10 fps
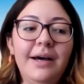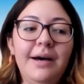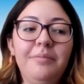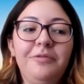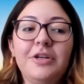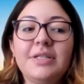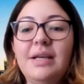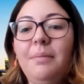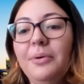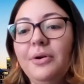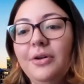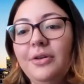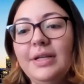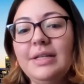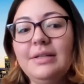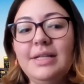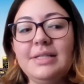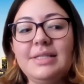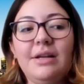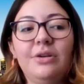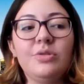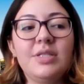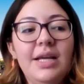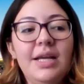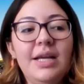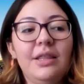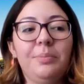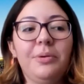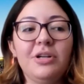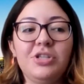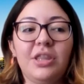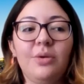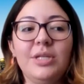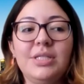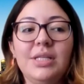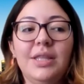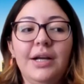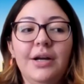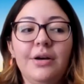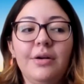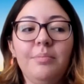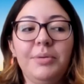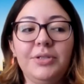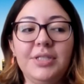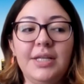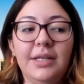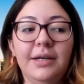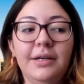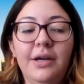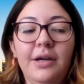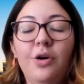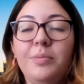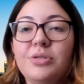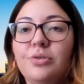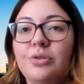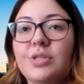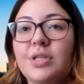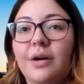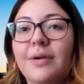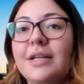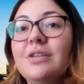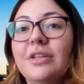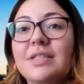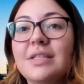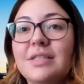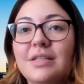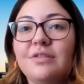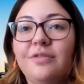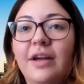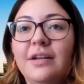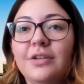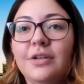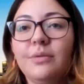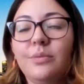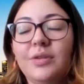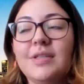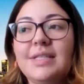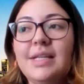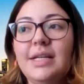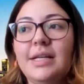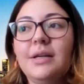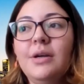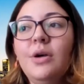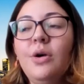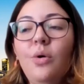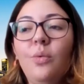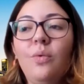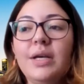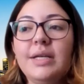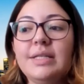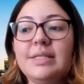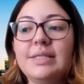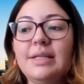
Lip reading: for example, in San Jose, the project that we did there, building an open source rental assistance finder with the city, was